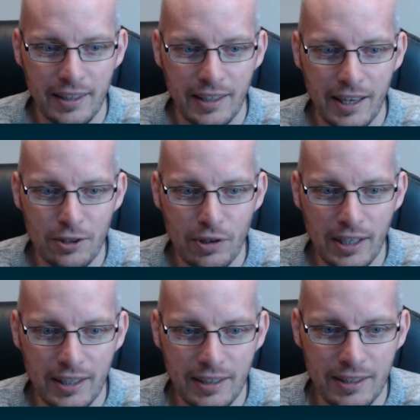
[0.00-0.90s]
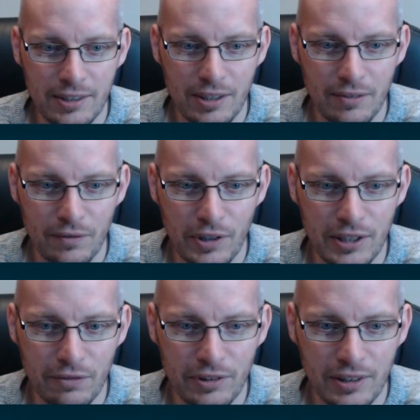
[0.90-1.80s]
Head tracking is very
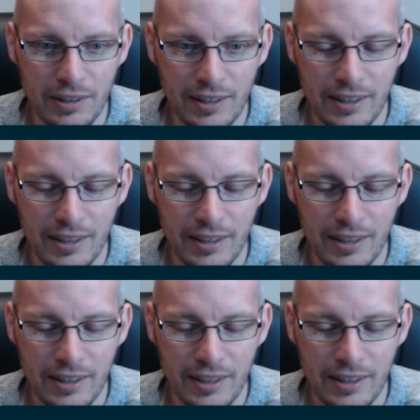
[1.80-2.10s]
different.